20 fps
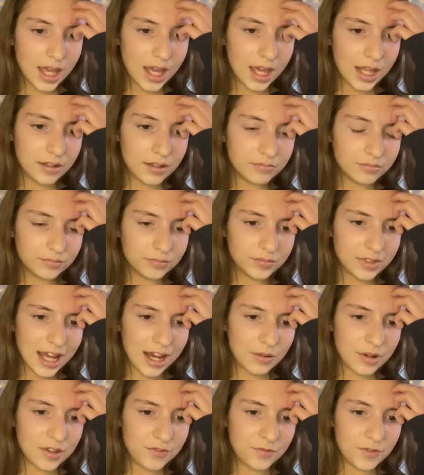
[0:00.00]
and
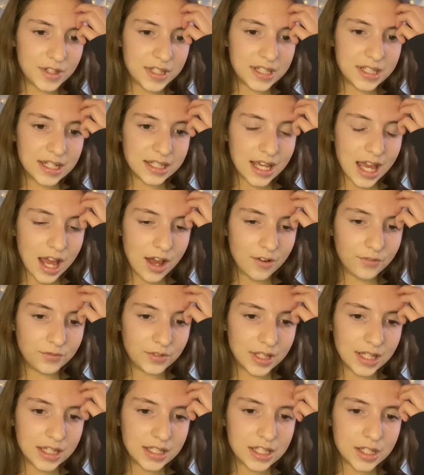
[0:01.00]
now he fitted it
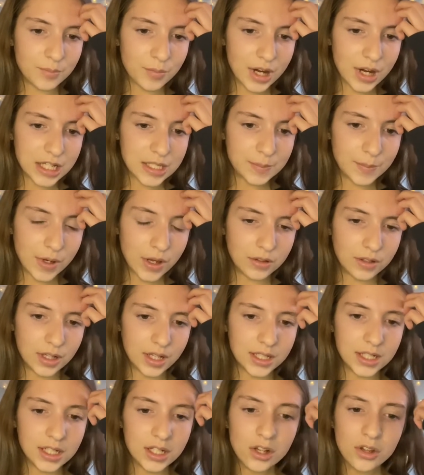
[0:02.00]
carefully into the breastbone,
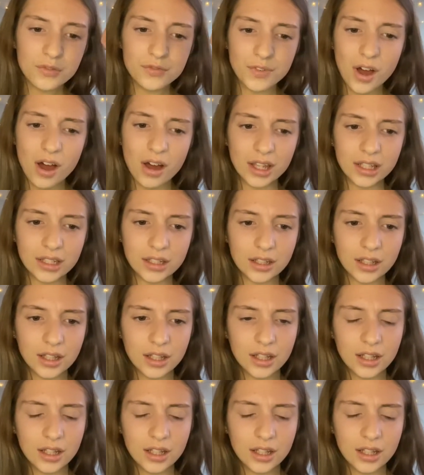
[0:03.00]
and it looked fine.